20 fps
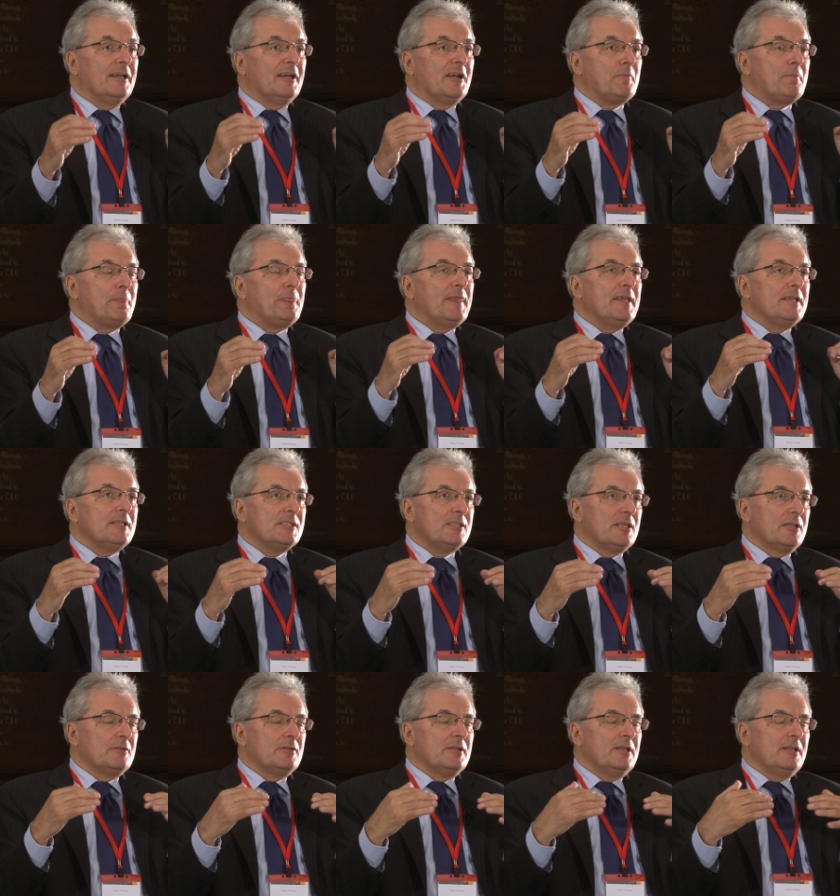Um,
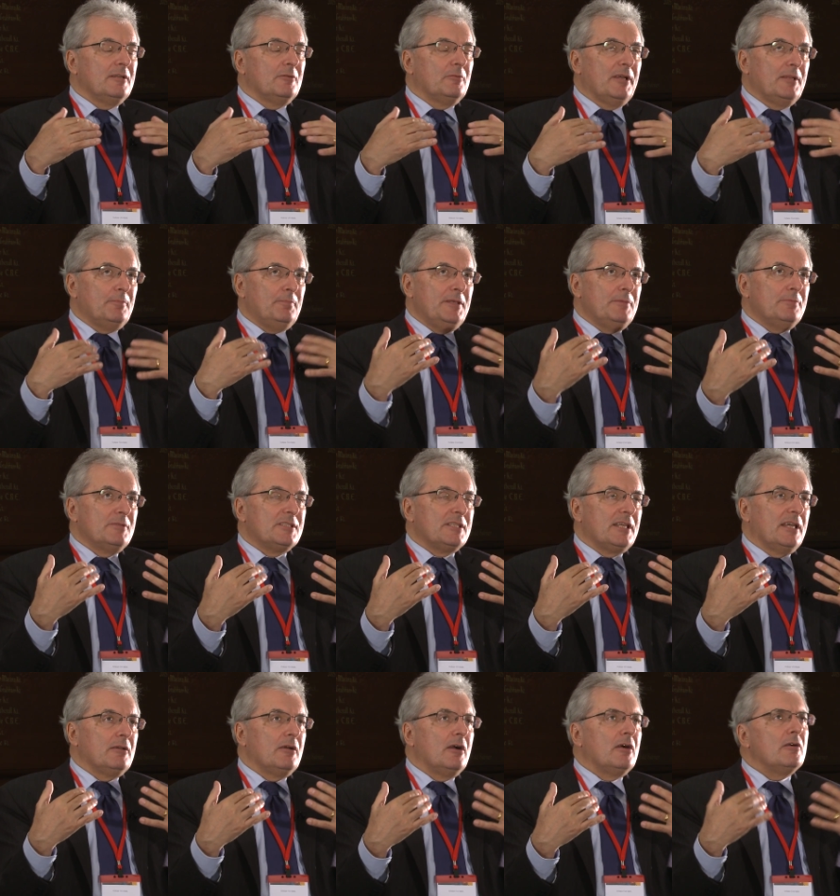so when people
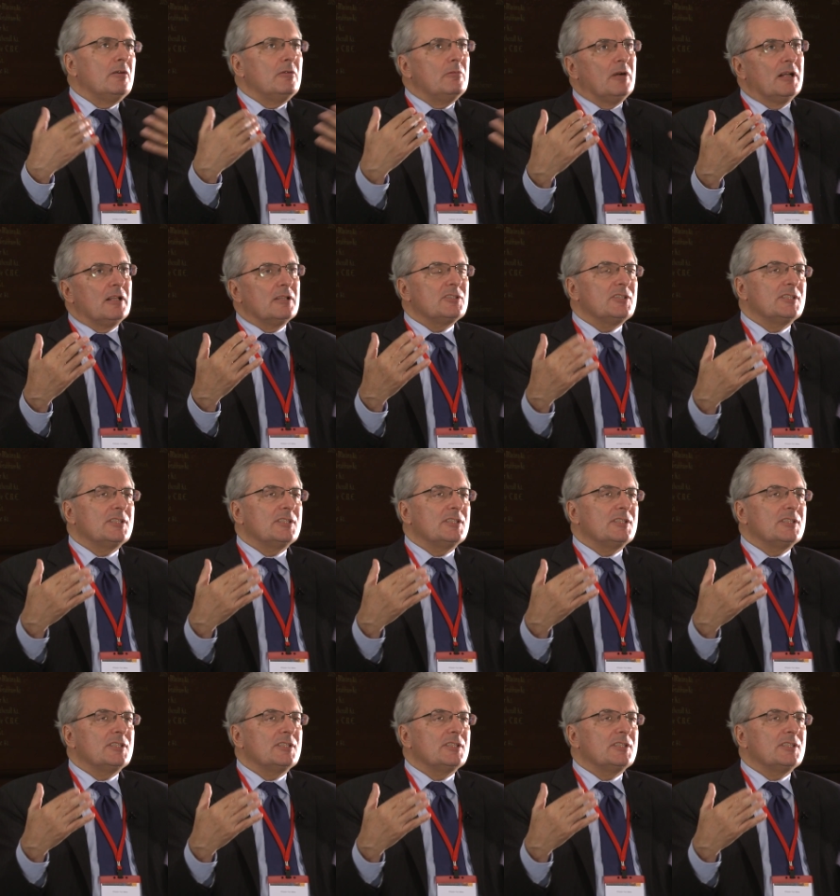say, oh, well,